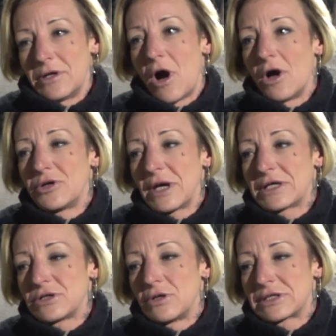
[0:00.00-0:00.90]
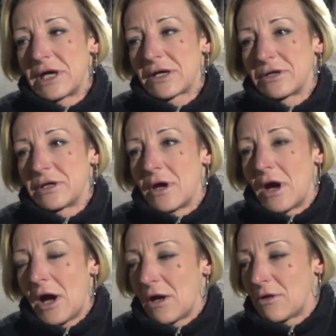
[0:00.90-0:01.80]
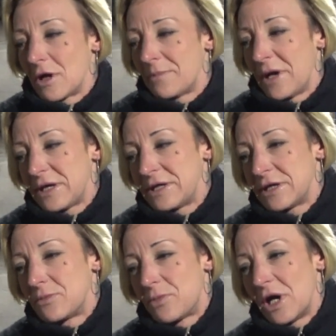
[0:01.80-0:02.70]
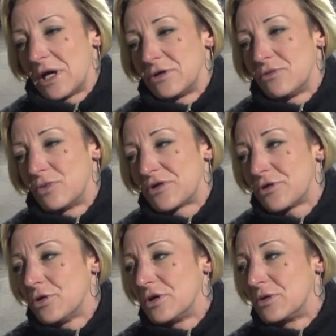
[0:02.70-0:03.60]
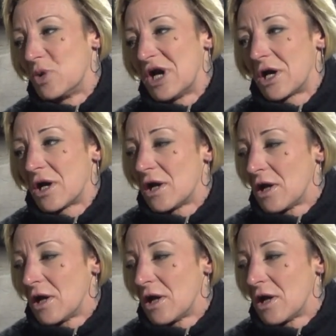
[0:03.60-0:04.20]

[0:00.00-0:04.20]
And all you guys know exactly how long Becky did what and with who and where.